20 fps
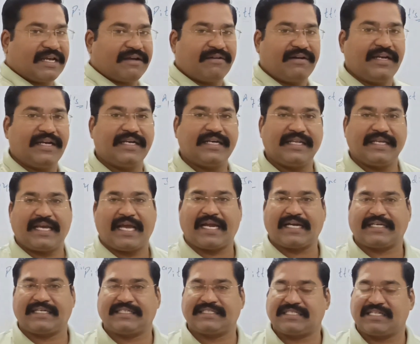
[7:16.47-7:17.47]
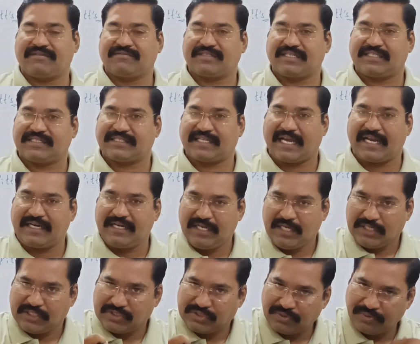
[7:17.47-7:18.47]
Regulating Act itself, says
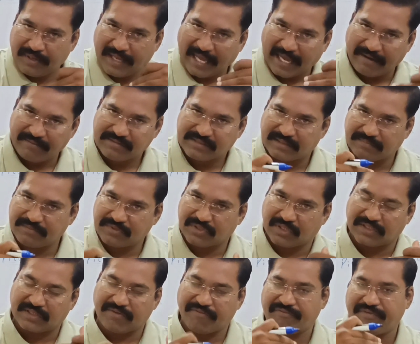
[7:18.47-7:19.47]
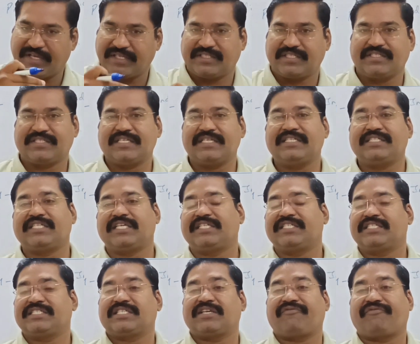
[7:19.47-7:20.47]
that to have some sort of necessary
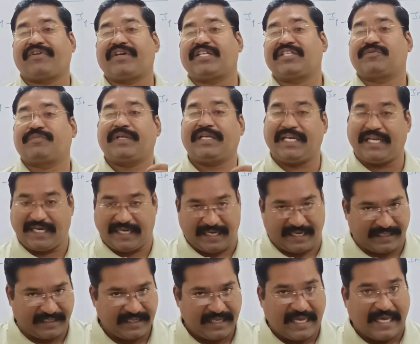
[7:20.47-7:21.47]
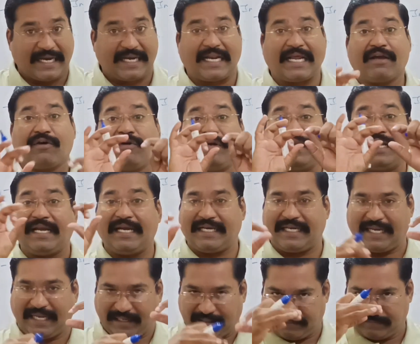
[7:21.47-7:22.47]
changes if it is being needed.
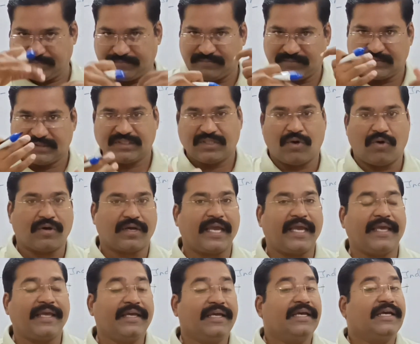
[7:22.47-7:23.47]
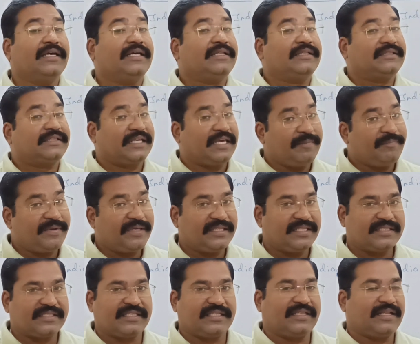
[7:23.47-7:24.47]
Regulating. Okay. Keeping
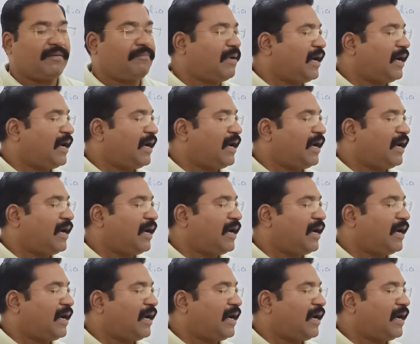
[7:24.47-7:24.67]
this in the